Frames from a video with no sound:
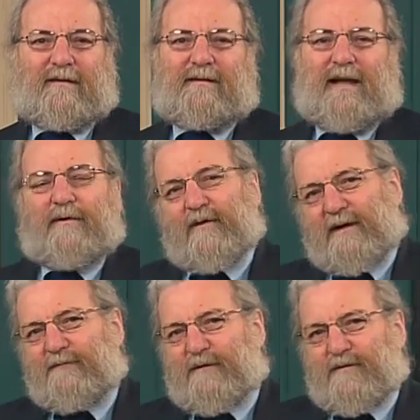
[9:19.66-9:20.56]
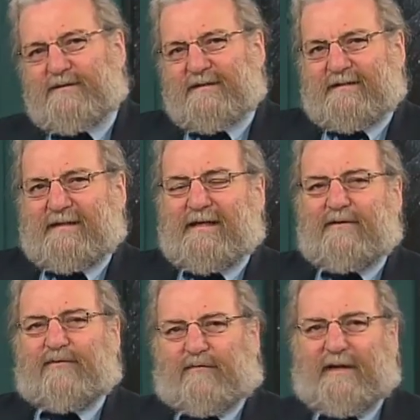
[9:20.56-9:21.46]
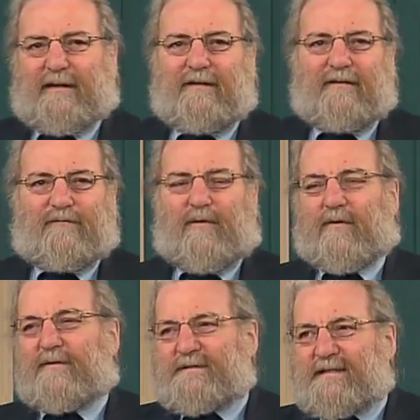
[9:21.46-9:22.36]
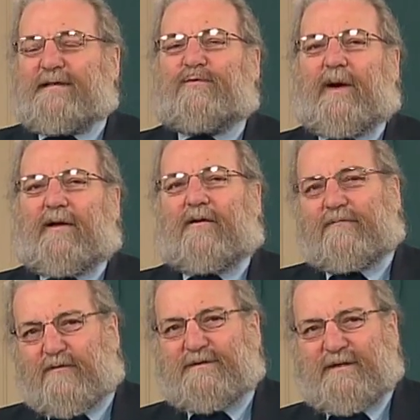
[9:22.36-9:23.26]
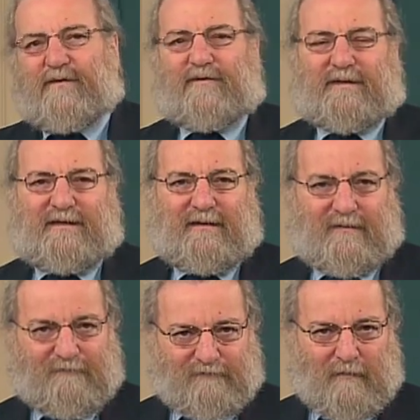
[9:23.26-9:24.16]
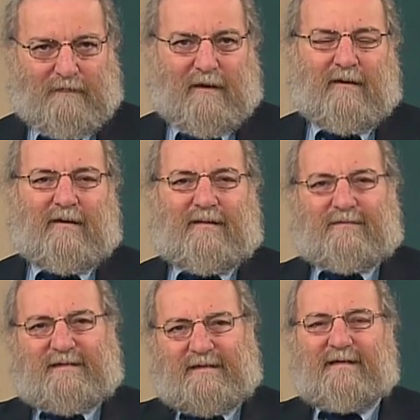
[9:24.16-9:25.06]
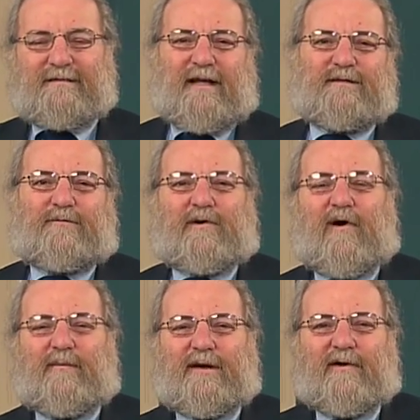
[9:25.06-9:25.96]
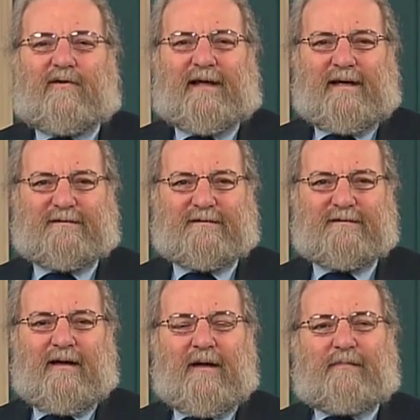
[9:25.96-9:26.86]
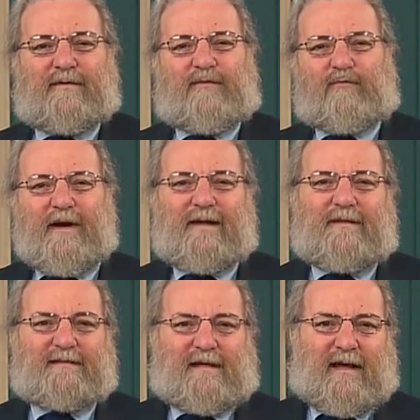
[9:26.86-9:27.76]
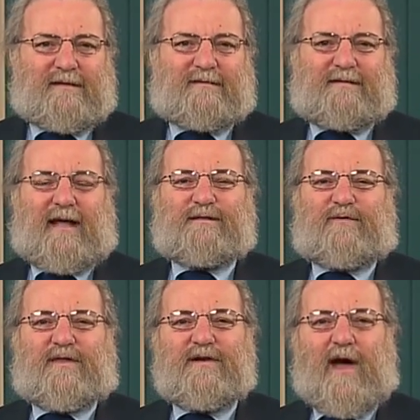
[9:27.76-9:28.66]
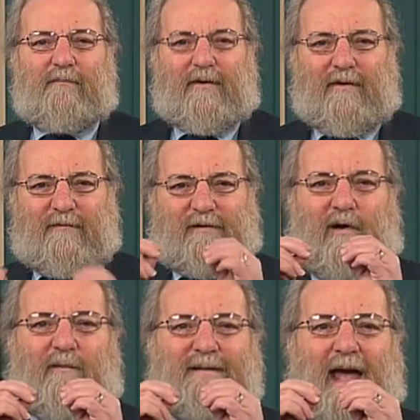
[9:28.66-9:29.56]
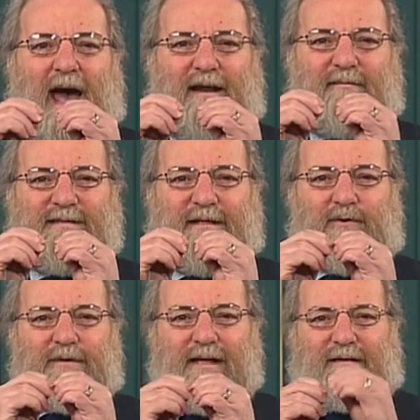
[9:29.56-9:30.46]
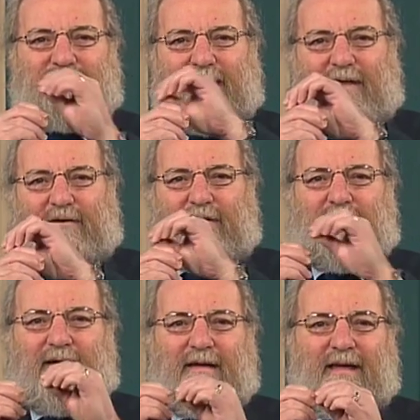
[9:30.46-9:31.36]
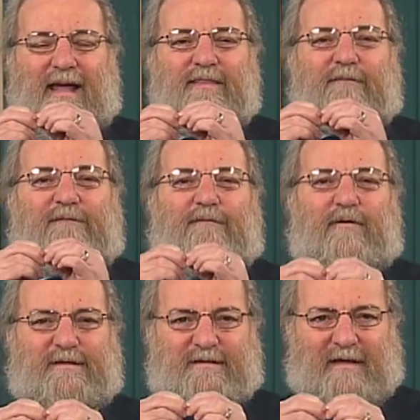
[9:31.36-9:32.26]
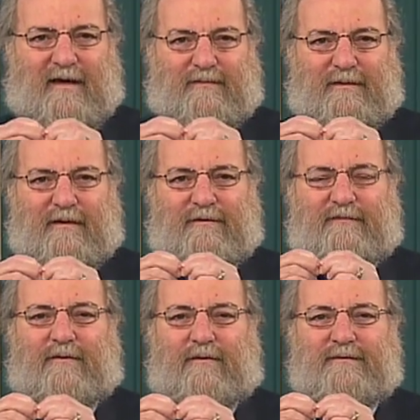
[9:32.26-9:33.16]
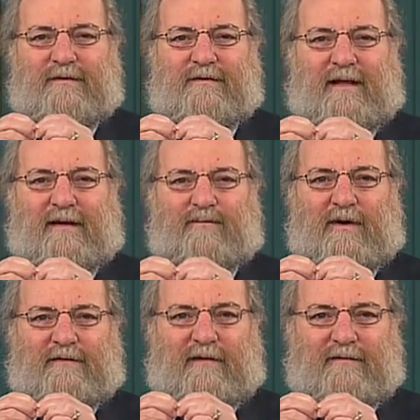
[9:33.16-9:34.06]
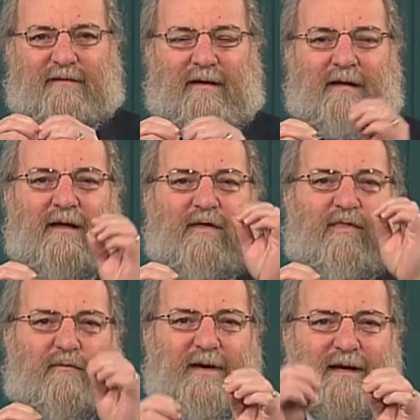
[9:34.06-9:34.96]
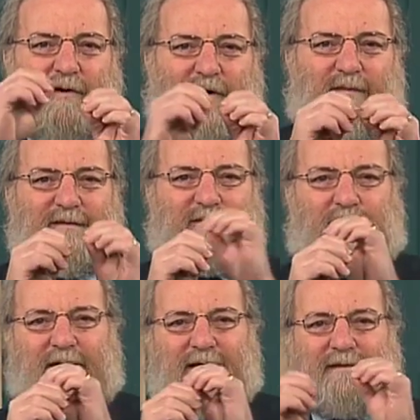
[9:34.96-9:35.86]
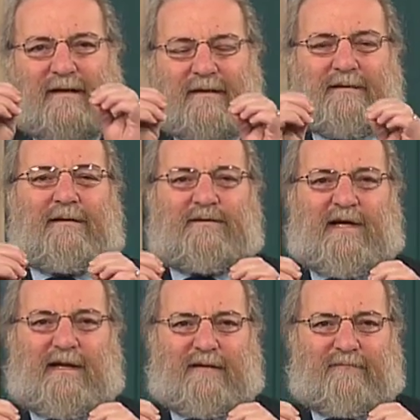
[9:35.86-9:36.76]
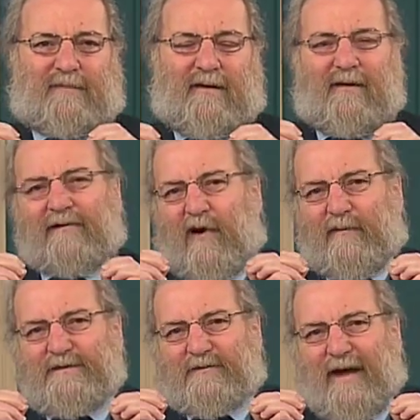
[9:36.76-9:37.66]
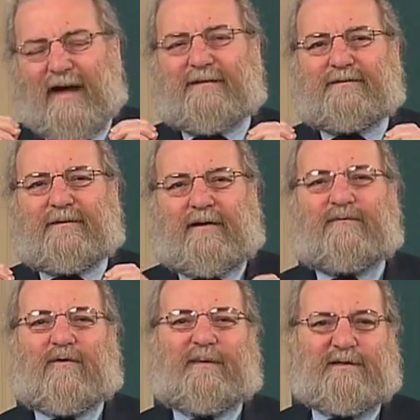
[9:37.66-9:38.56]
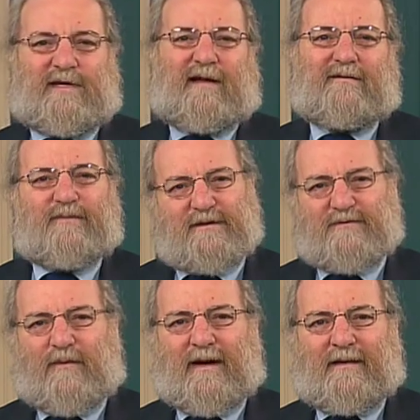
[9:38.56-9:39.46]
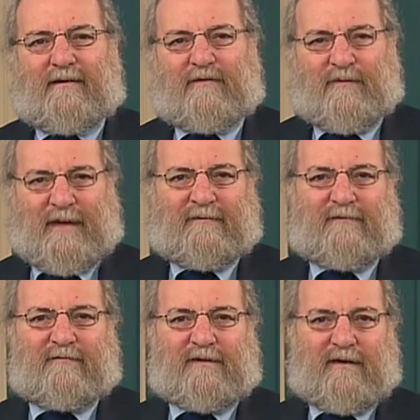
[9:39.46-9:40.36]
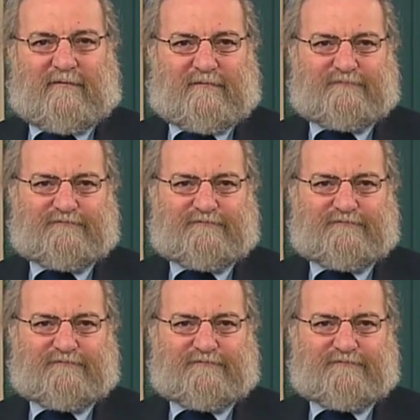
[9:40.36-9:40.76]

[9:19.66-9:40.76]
Now don't confuse C3 for C12 or C13. The C stands for carbon in all cases, but 3 in this case stands for the number of carbon atoms that are linked together in the first step of the photosynthetic process. 3 carbons are linked in a little chain. Carbons are excellent at forming chains, which is why they are the basis of life.